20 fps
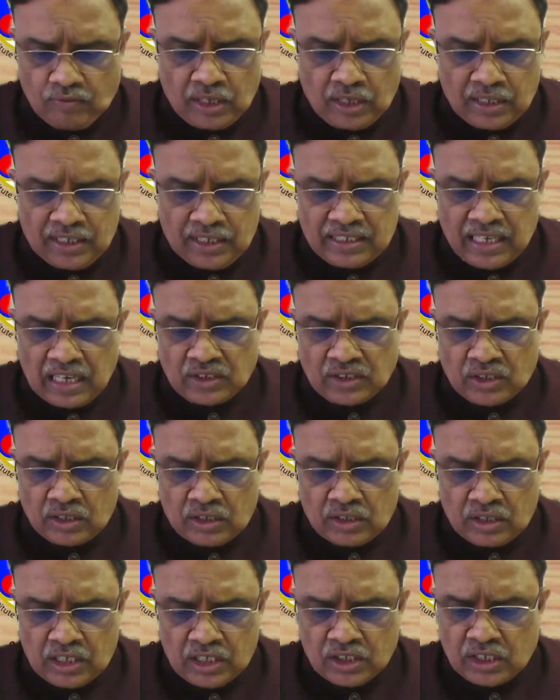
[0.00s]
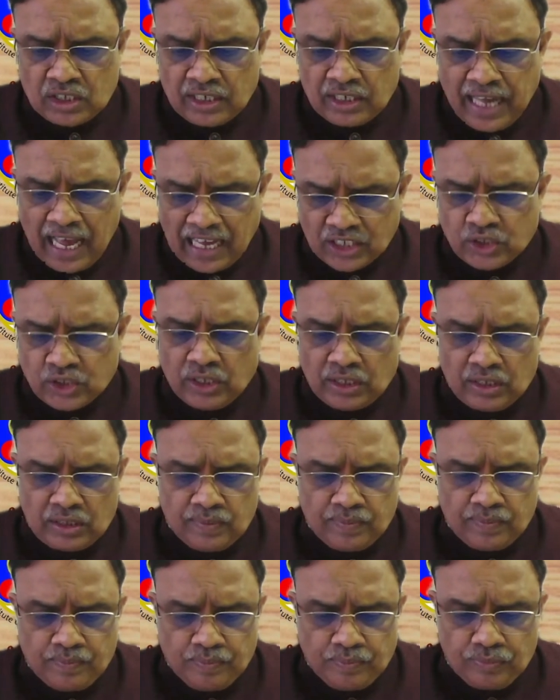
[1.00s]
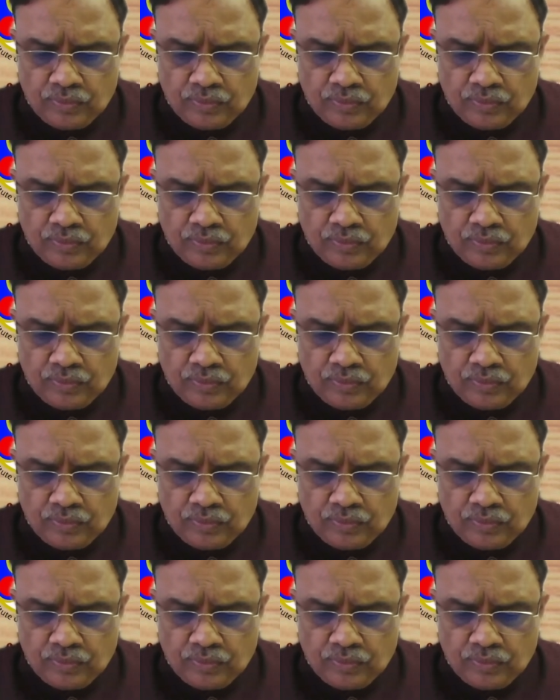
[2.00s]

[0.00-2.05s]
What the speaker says: for disaster risk reduction,